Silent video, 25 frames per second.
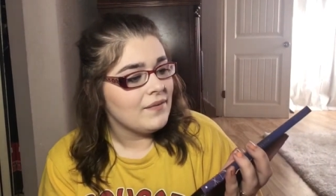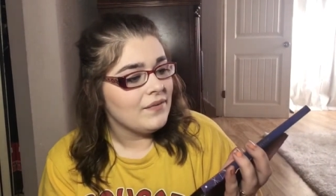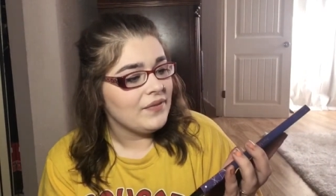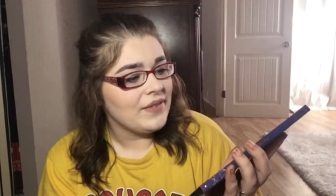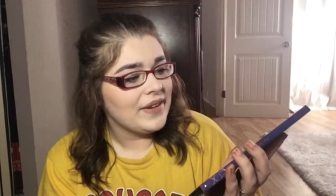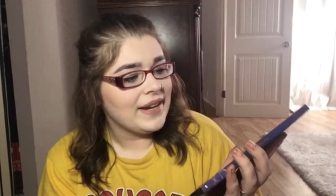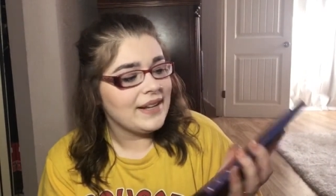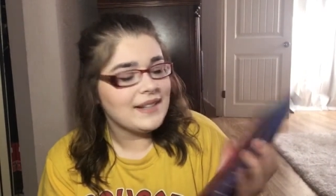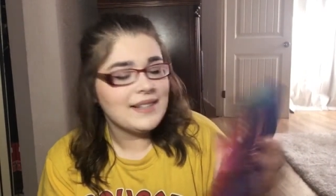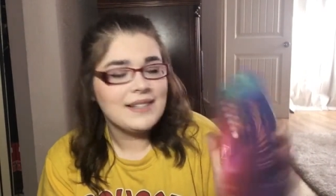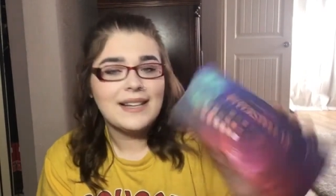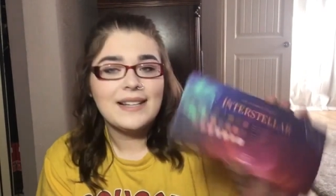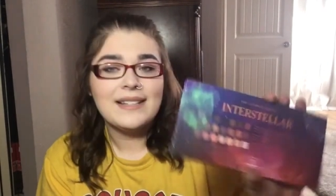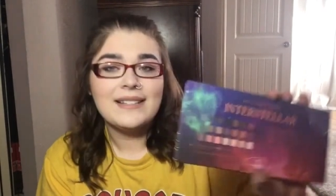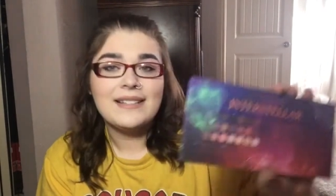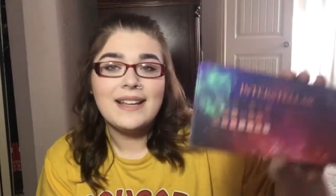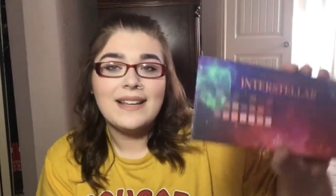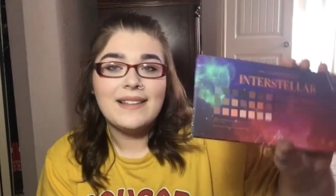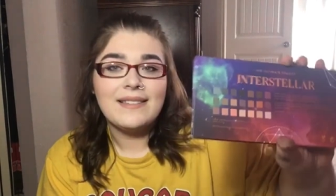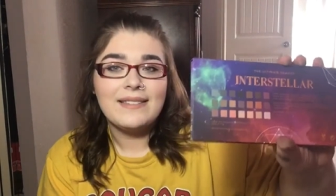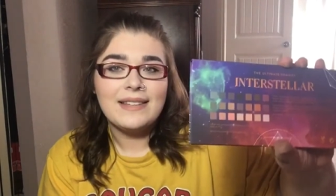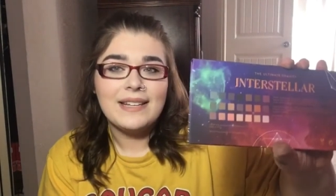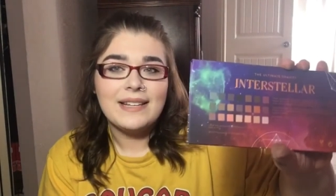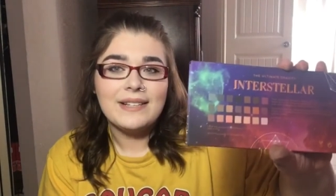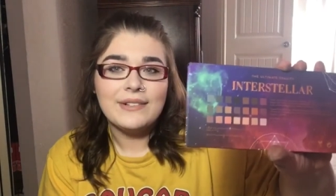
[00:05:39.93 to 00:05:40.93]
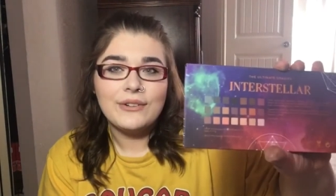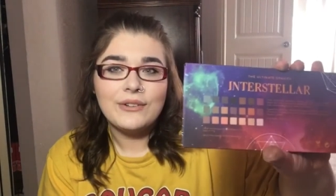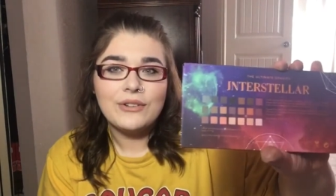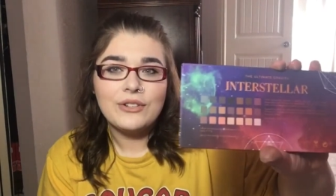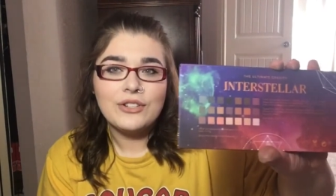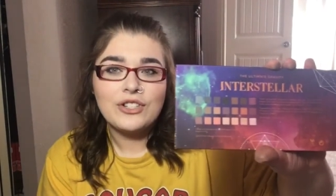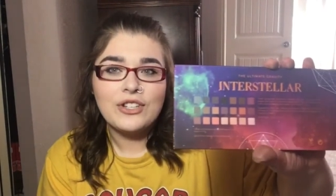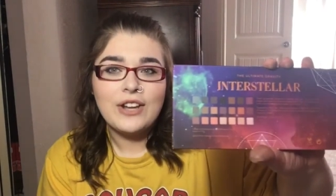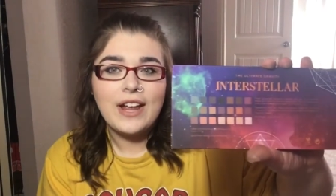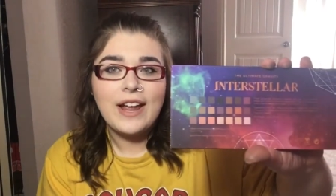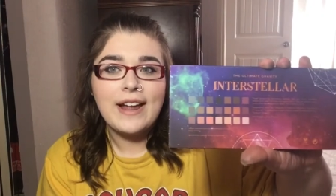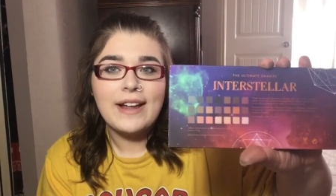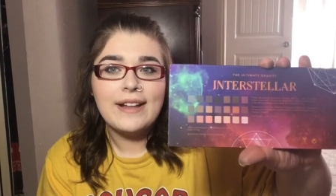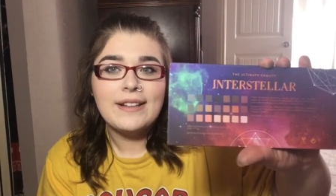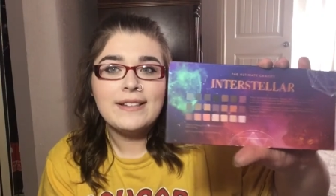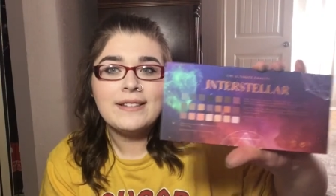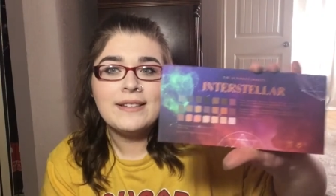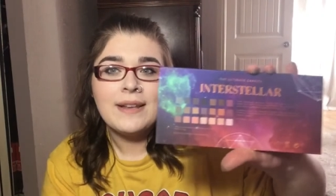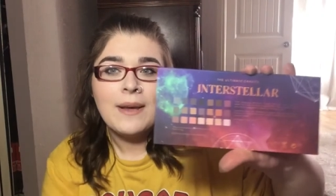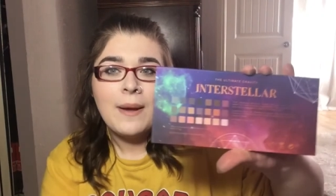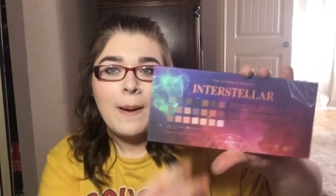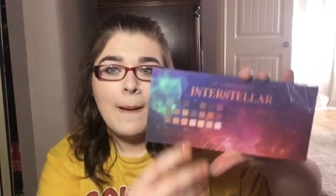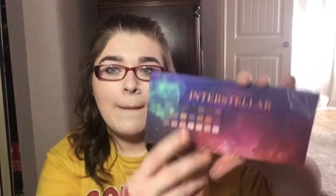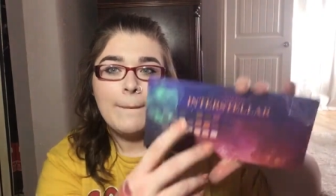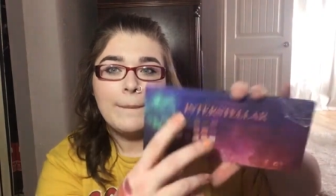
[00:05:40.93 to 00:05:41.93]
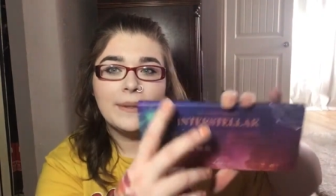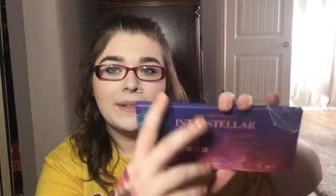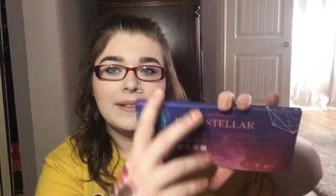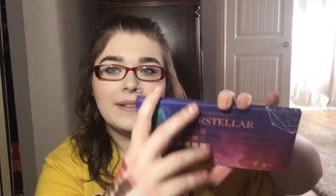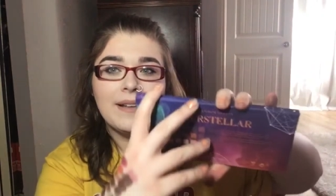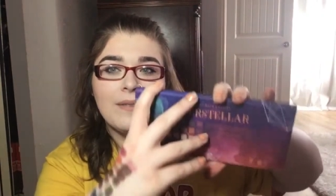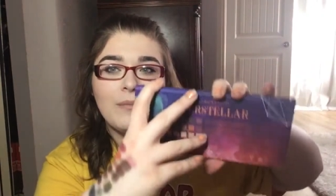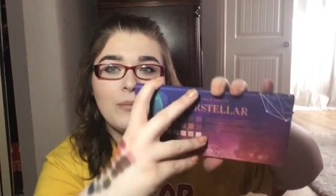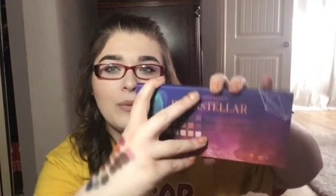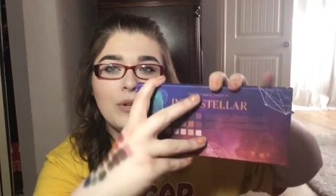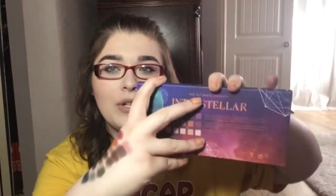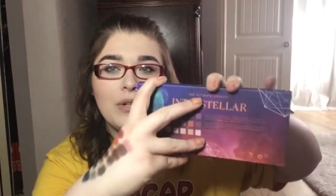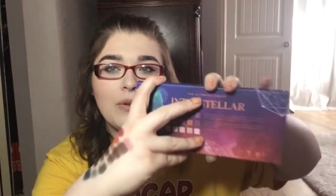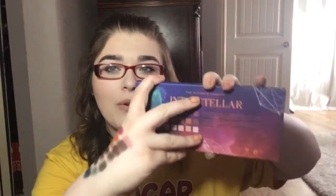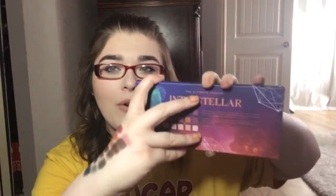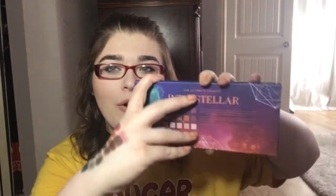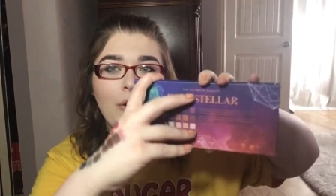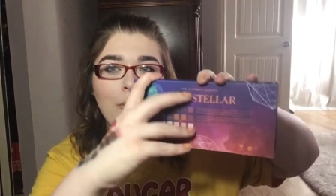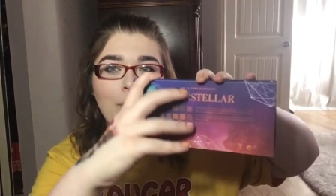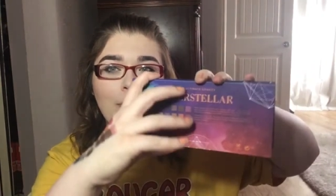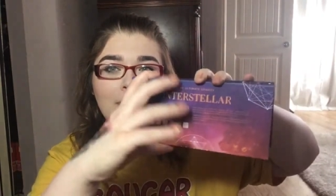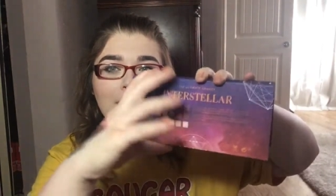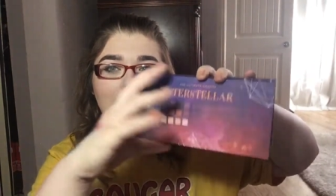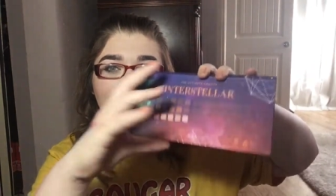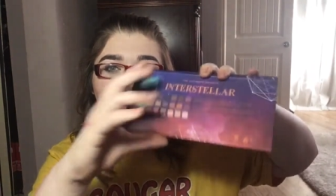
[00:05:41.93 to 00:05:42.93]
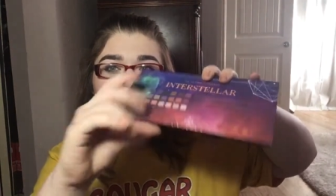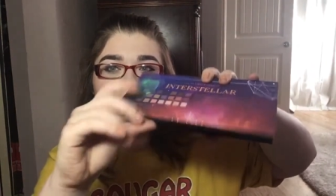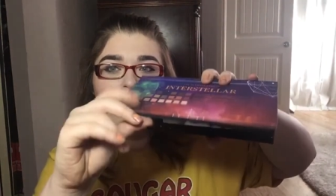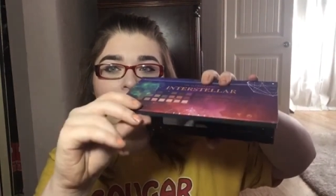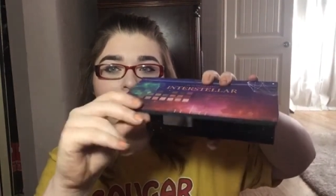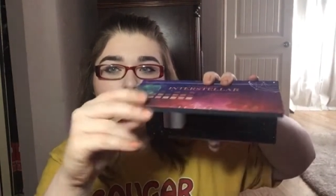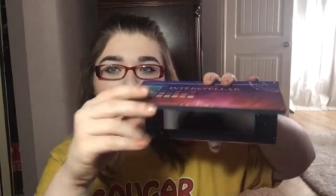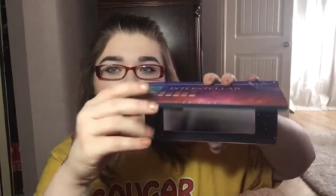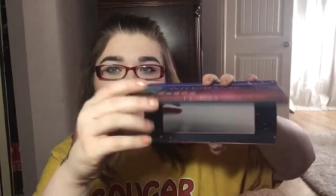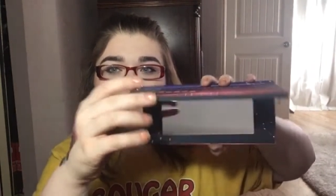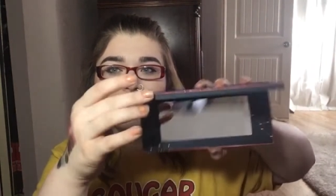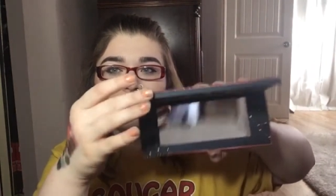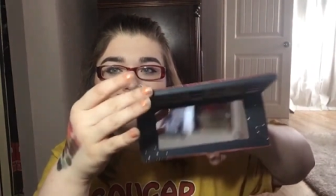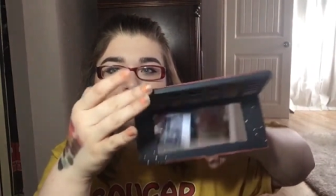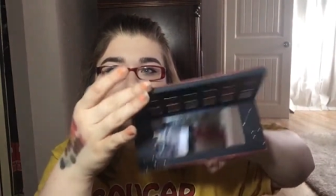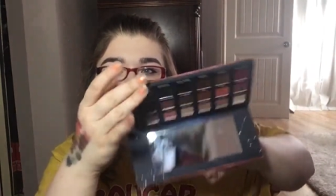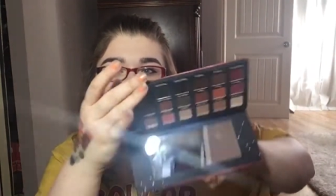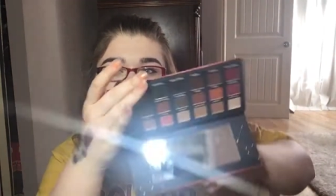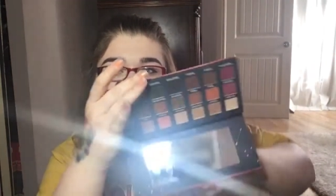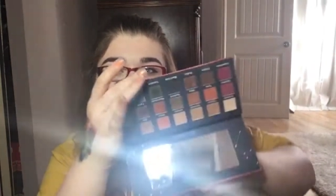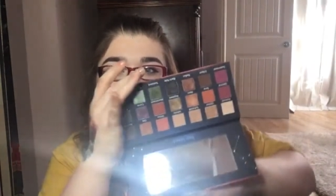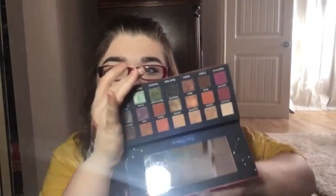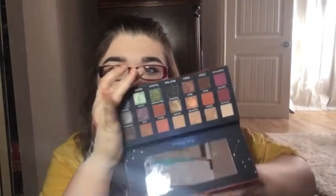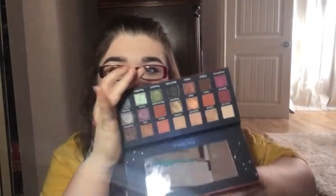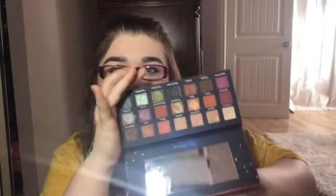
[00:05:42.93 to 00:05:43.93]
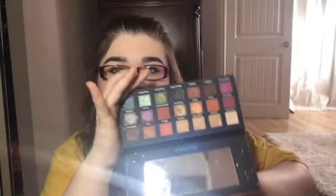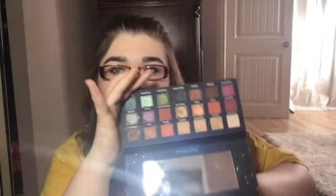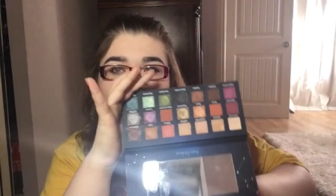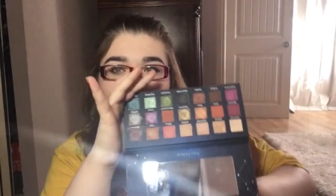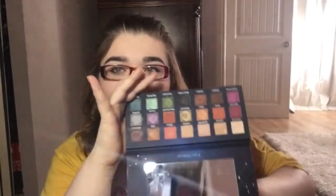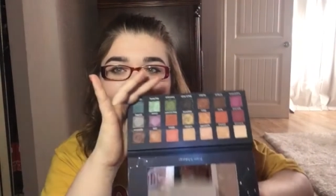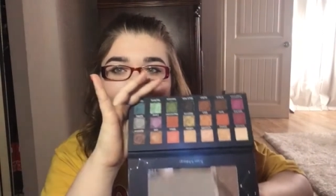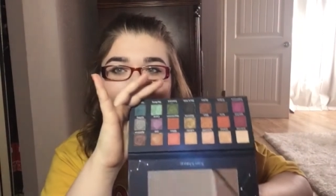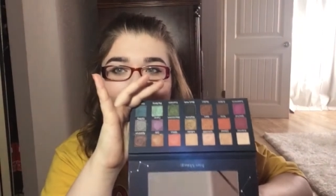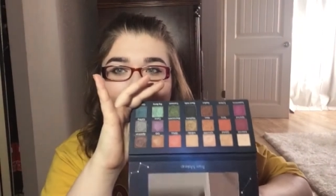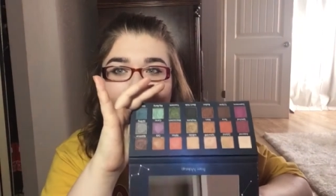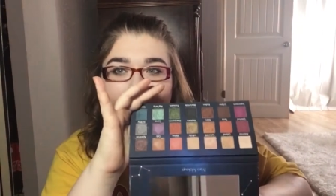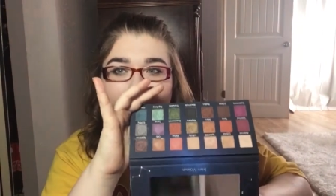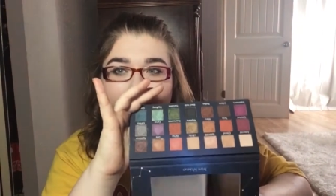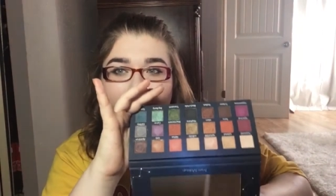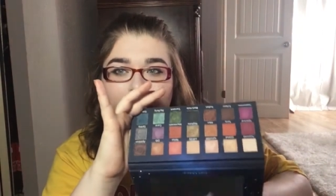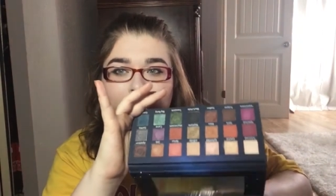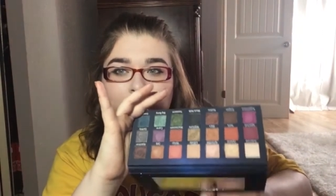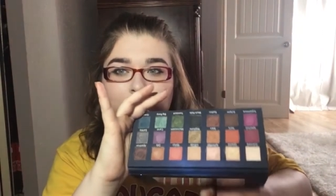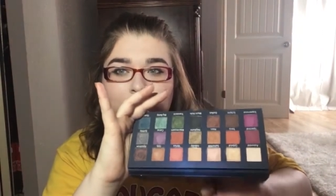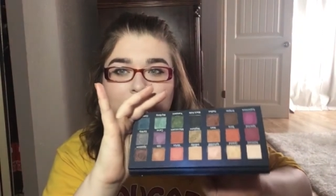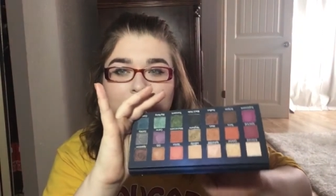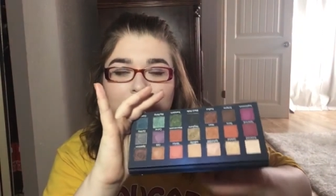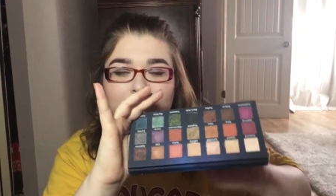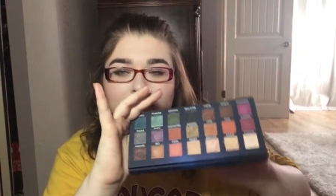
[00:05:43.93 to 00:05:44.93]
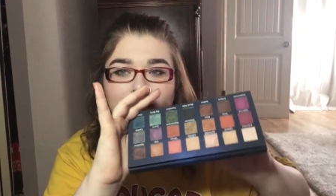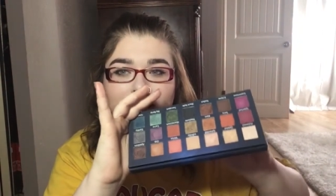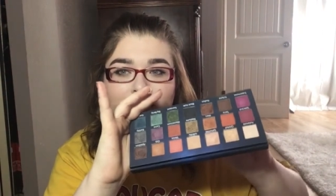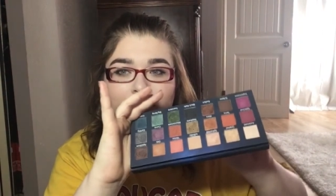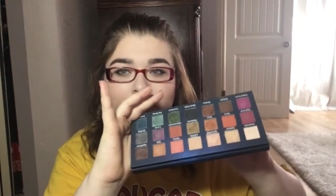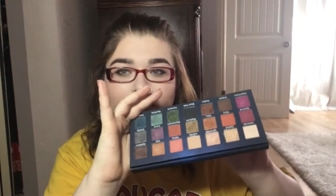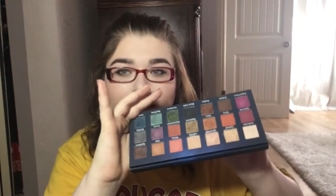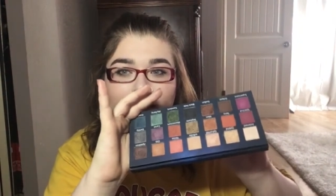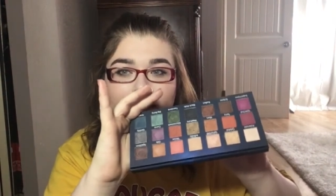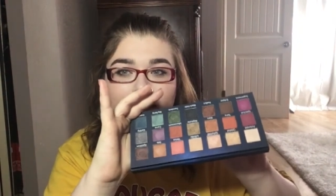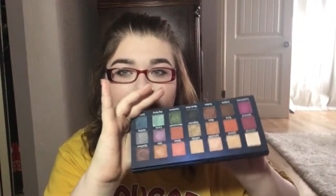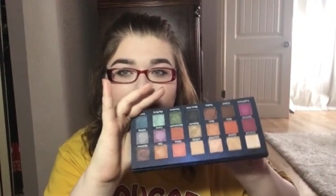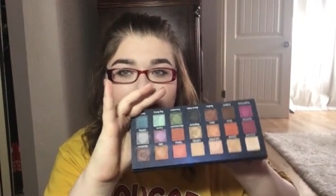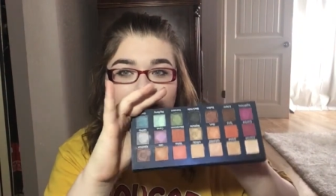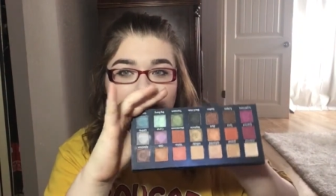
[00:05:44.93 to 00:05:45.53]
Like it says that these are the shades, but then when you open it up, it's like something completely different.